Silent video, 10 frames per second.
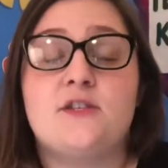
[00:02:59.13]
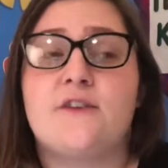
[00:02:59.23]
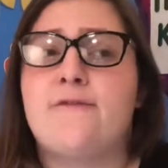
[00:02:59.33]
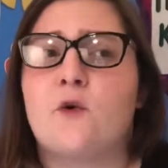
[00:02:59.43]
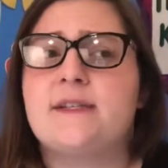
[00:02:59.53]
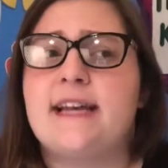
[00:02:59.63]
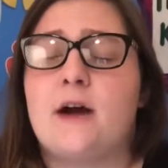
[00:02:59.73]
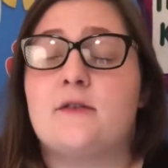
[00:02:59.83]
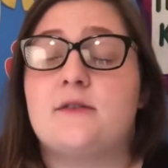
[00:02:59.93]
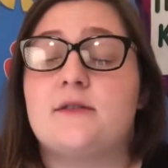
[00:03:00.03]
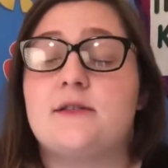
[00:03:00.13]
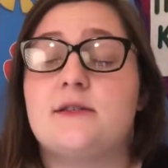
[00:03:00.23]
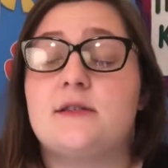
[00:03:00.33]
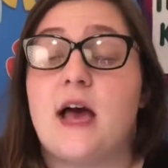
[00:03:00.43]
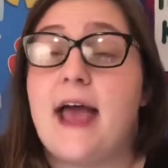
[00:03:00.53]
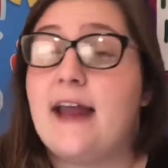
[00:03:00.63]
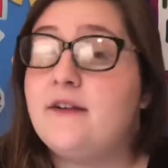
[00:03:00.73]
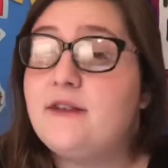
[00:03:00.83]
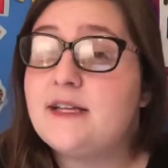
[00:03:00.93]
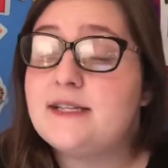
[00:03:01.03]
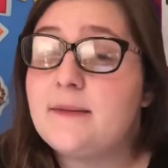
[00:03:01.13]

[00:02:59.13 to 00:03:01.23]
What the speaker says: They're 14 hours ahead of us, I